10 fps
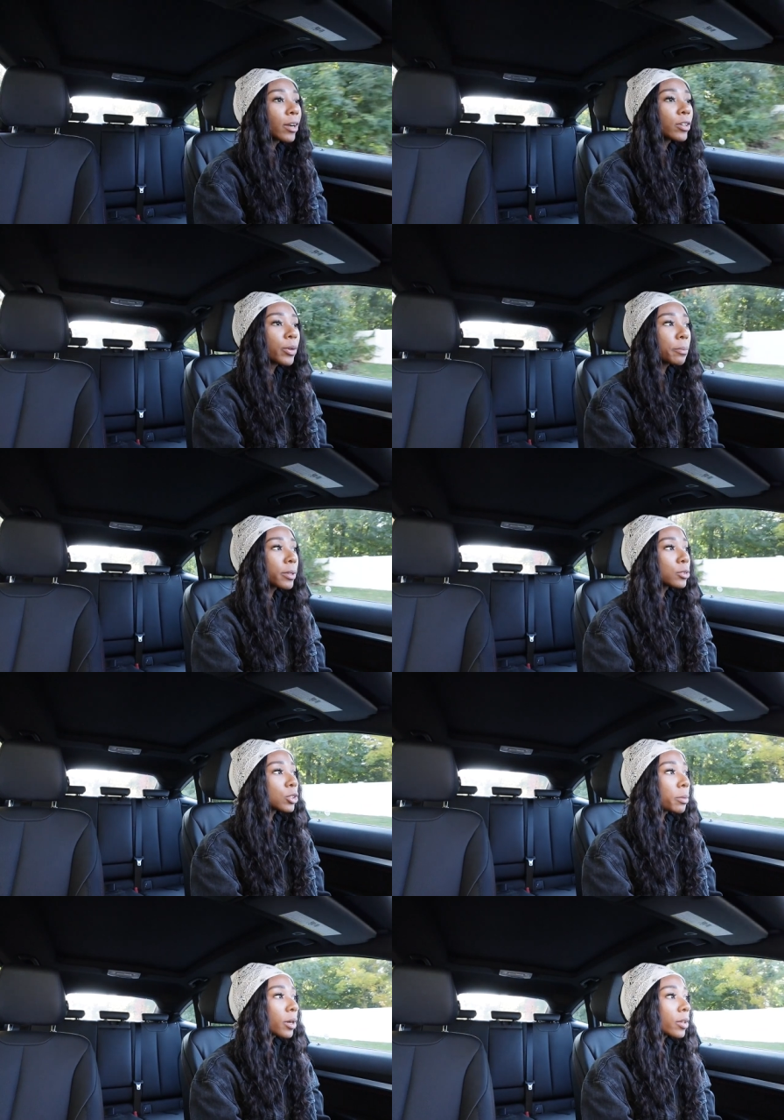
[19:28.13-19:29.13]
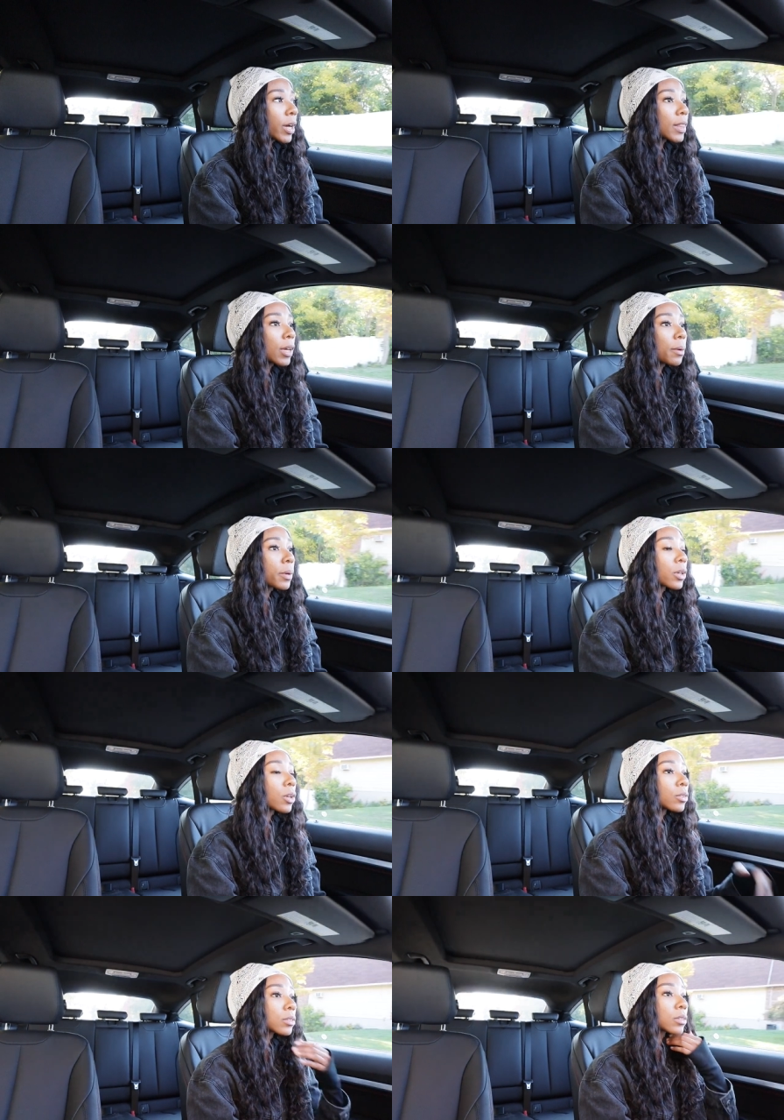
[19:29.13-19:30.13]
I don't know what I'm gonna do tomorrow though. I think I'm
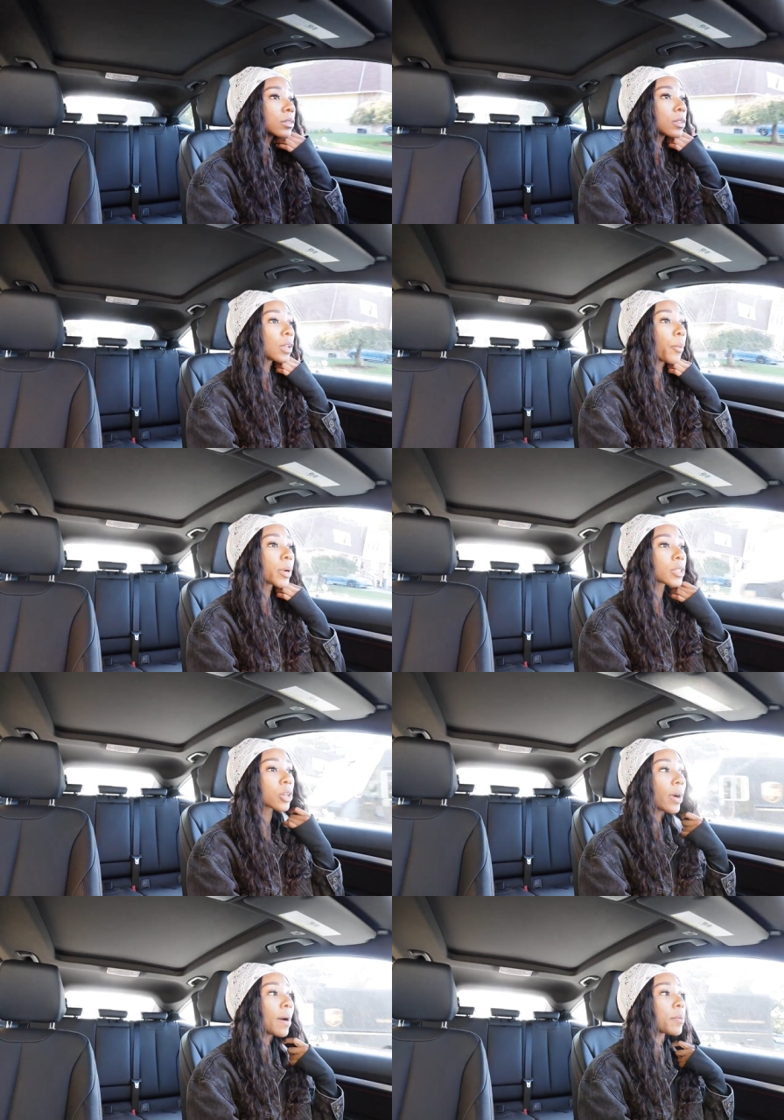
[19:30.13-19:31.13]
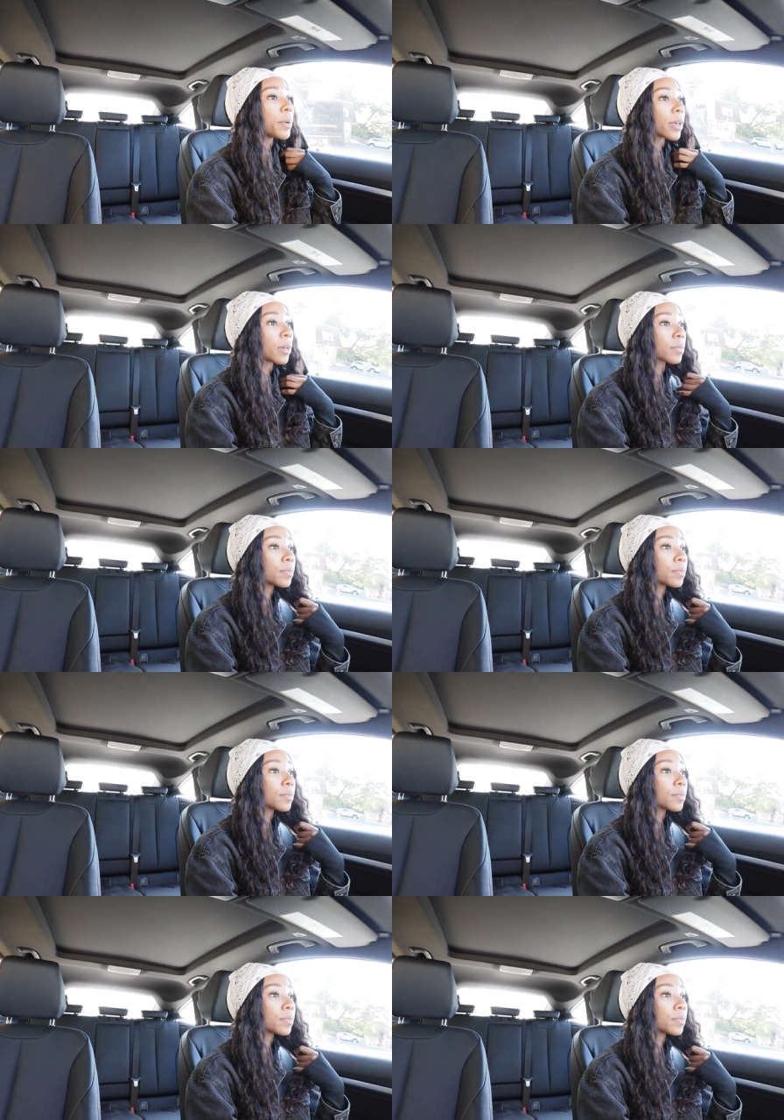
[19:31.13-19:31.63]
gonna, I wanted to go apple picking.